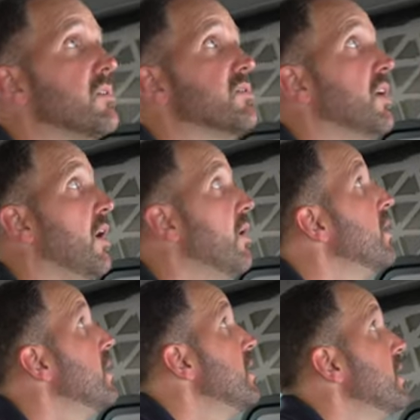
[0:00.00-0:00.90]
So,
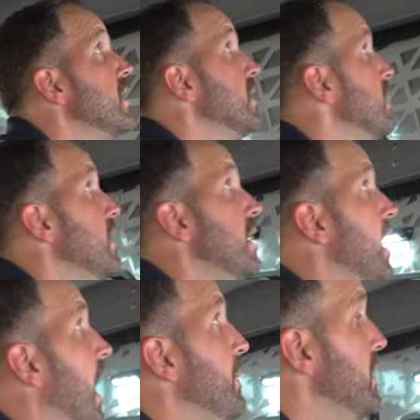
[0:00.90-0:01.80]

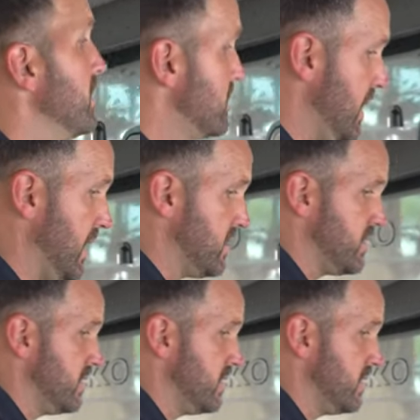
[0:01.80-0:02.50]
I mean, this thing is